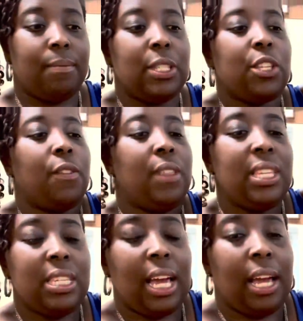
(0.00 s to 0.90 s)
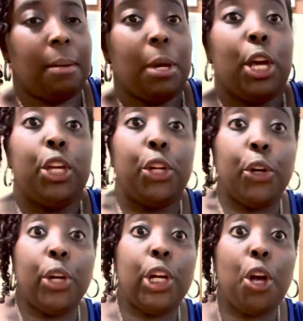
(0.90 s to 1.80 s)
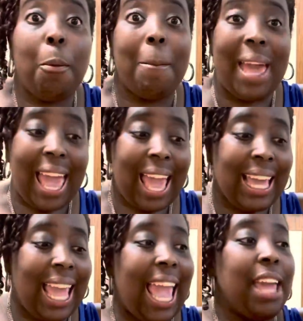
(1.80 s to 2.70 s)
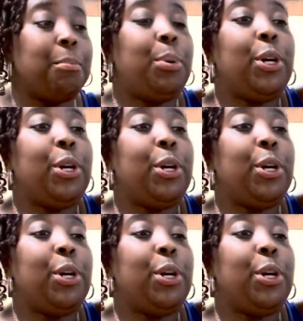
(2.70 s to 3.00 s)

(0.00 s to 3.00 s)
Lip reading: So this time you're gonna go back and